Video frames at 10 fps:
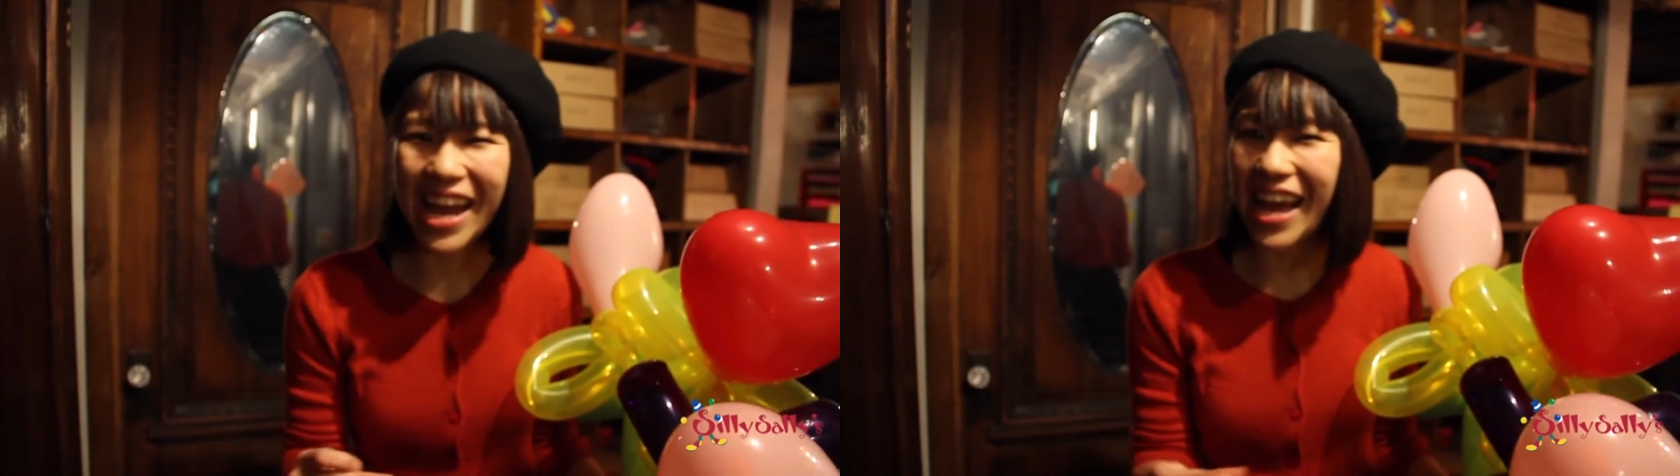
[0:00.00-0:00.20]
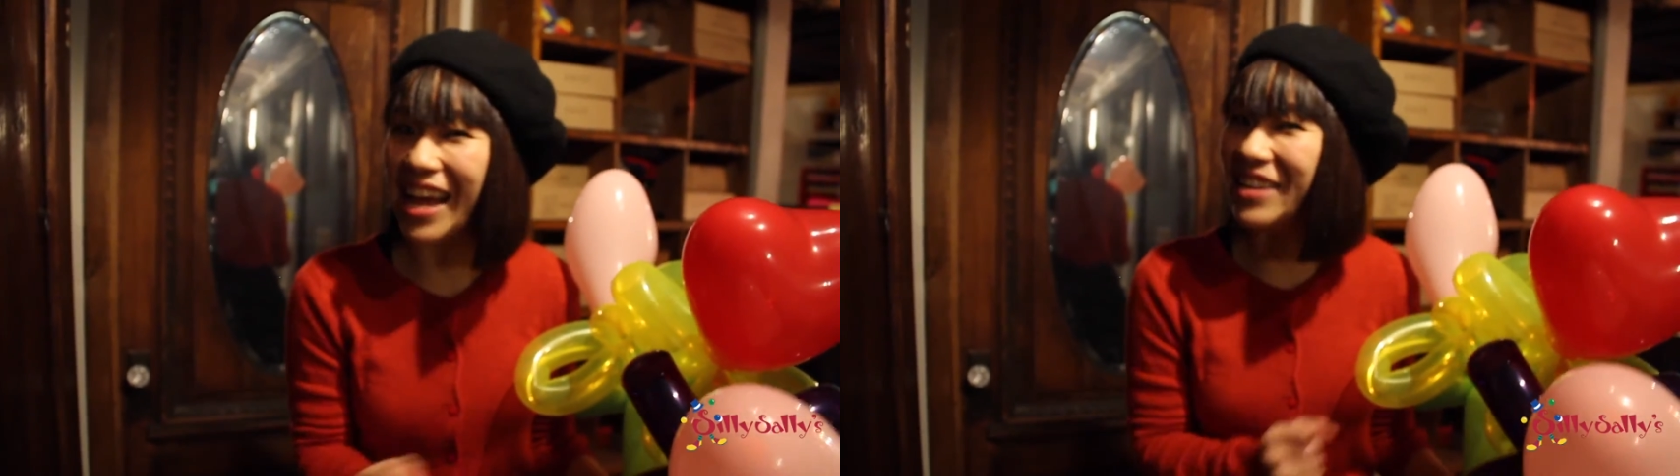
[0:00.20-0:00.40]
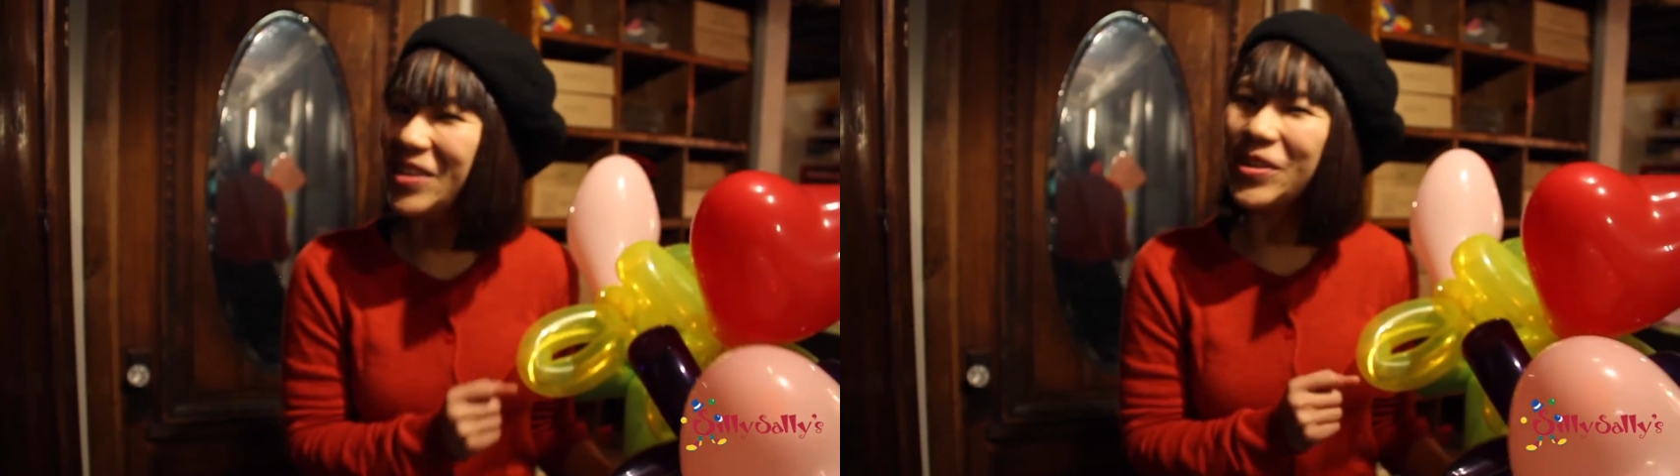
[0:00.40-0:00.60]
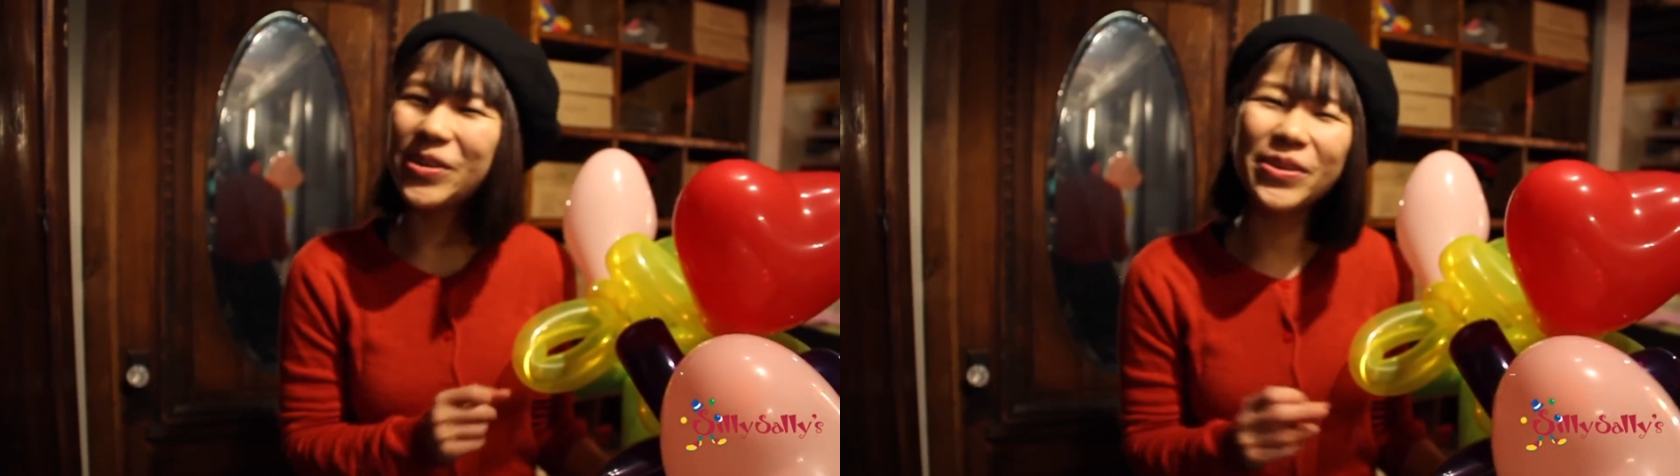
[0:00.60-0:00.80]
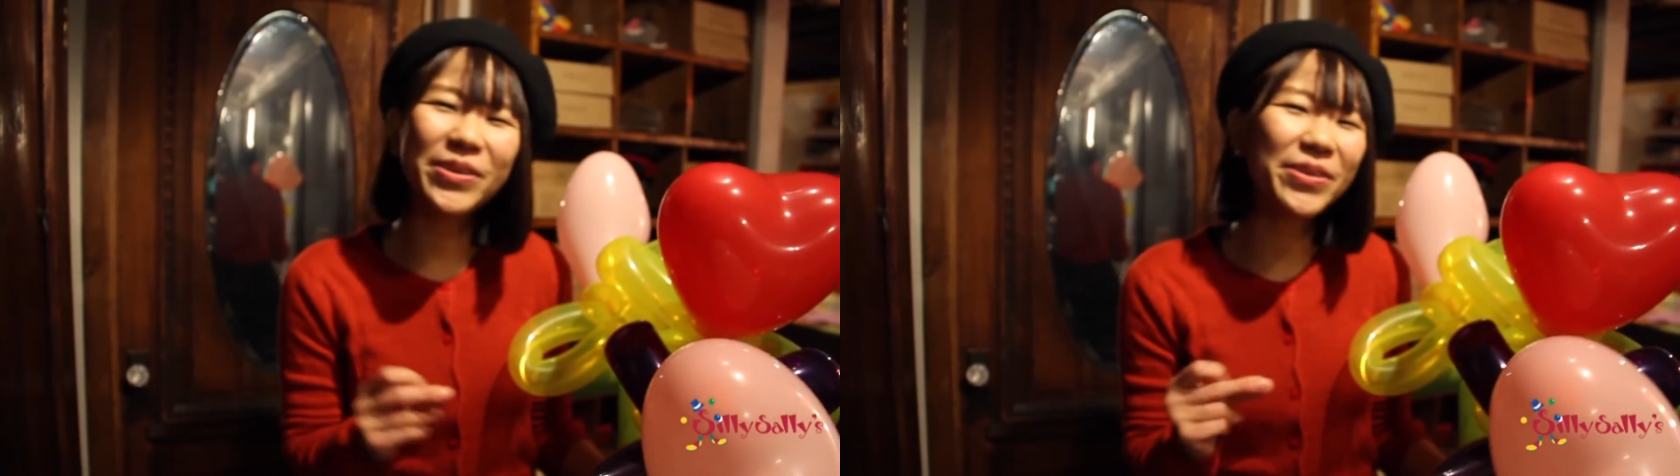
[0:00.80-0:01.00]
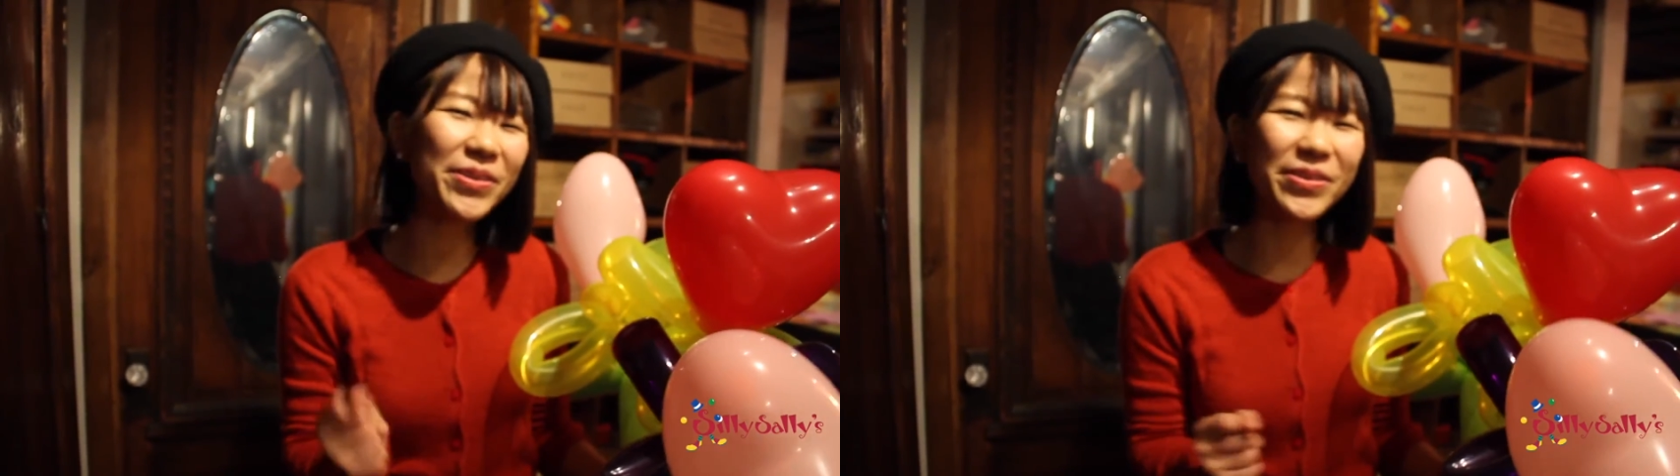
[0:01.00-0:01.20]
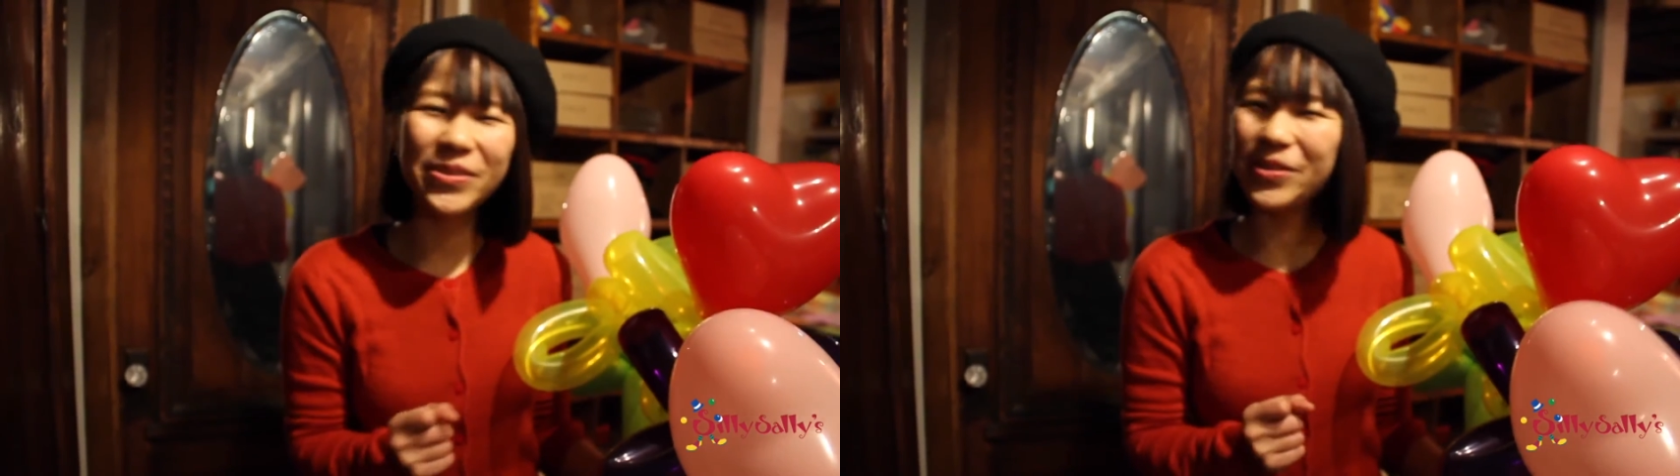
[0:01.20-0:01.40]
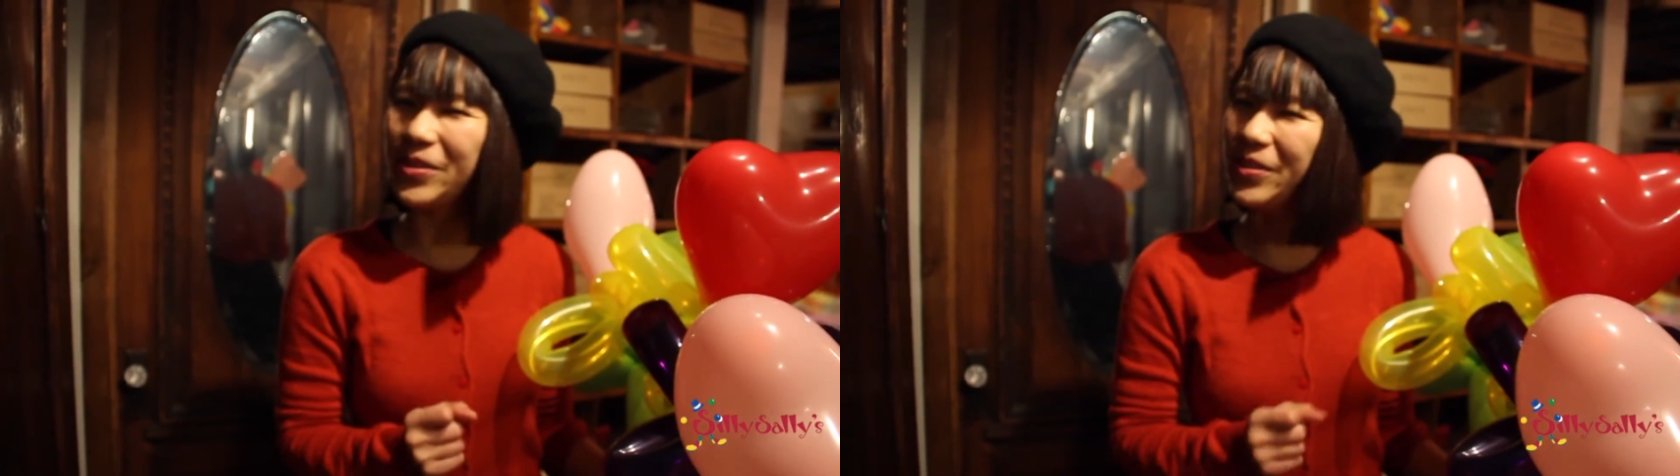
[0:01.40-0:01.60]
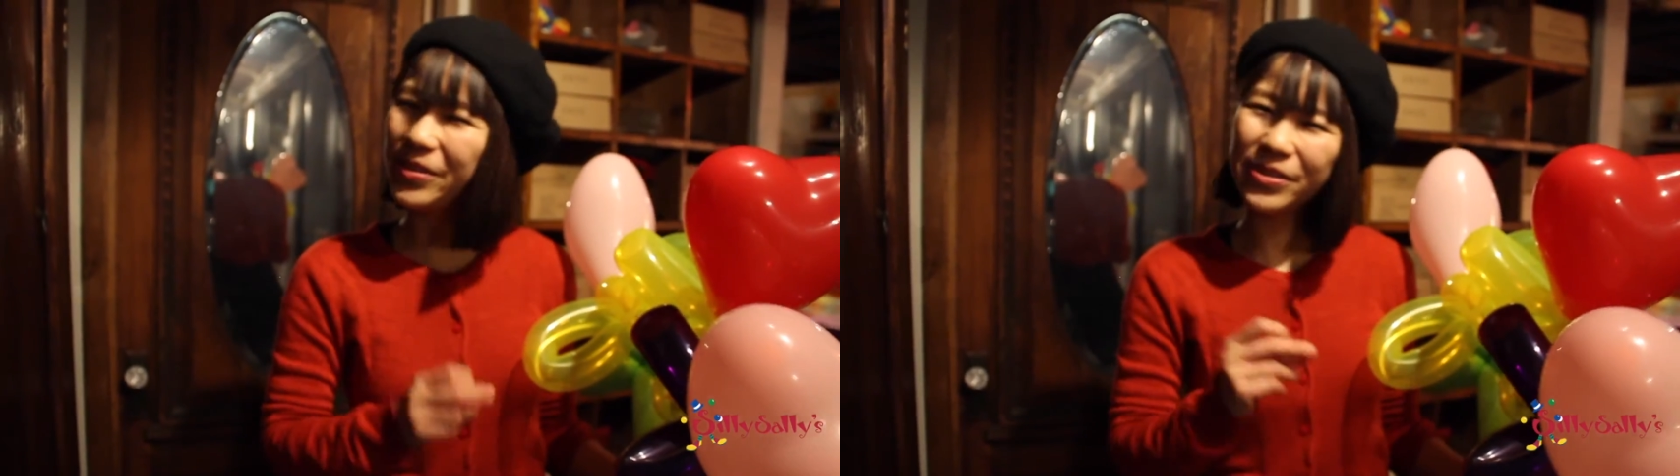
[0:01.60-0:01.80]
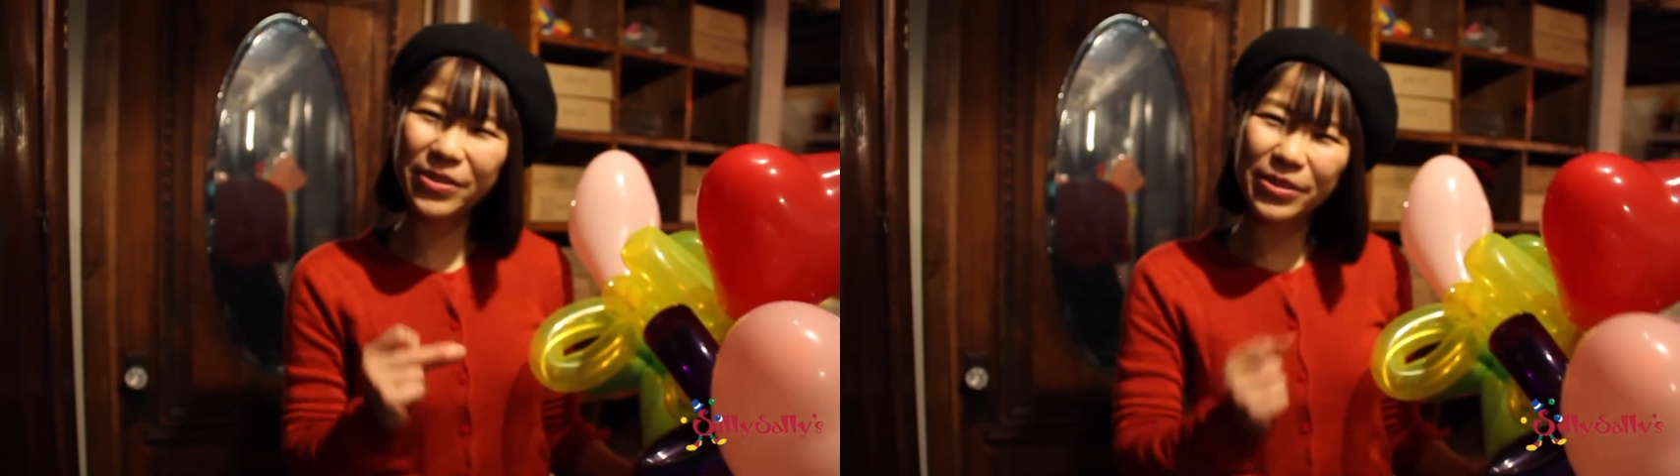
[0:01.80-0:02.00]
and you.